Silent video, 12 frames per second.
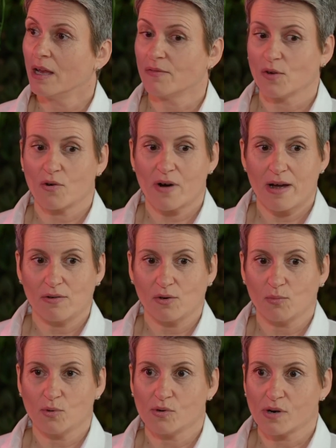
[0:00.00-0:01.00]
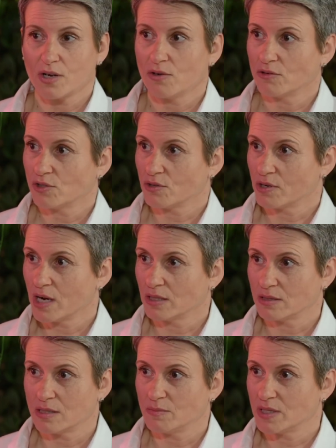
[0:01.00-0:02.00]
If you're out on a walk and your dog
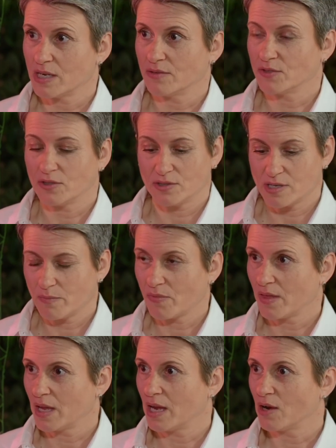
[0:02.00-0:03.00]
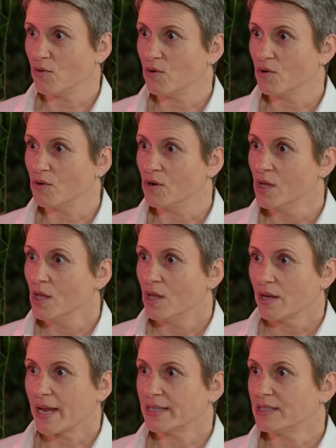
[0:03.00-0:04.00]
cuts themselves on something, or
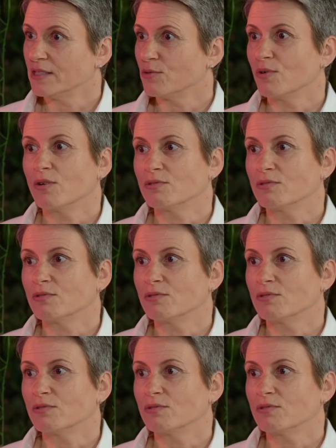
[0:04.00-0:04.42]
gets into an